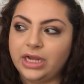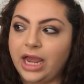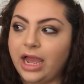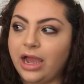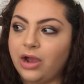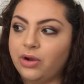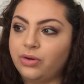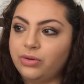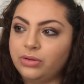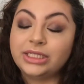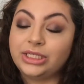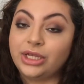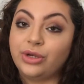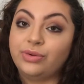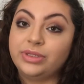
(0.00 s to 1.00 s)
out,
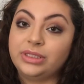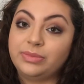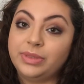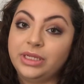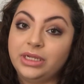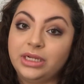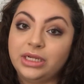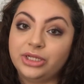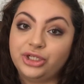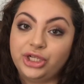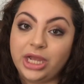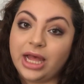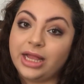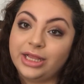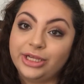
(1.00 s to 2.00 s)
so it's been a
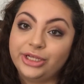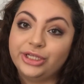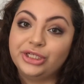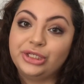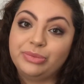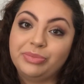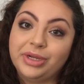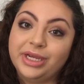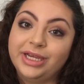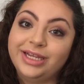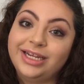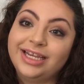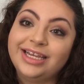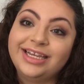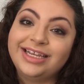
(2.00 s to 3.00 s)
challenge, but
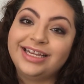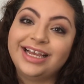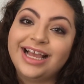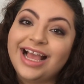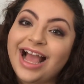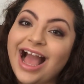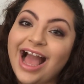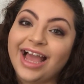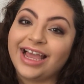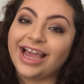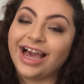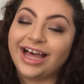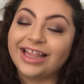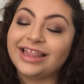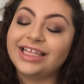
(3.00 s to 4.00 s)
I
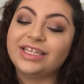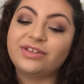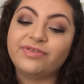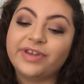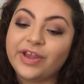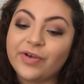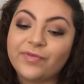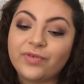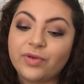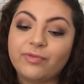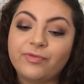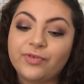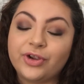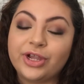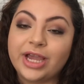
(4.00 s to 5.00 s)
got this video filmed
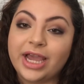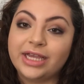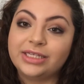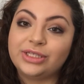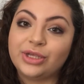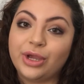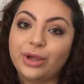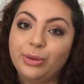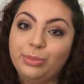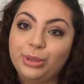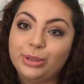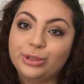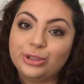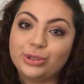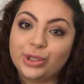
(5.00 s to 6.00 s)
for you guys, so I hope you
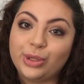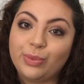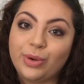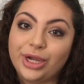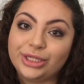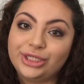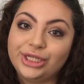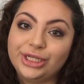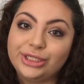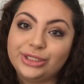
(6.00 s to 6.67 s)
enjoyed watching.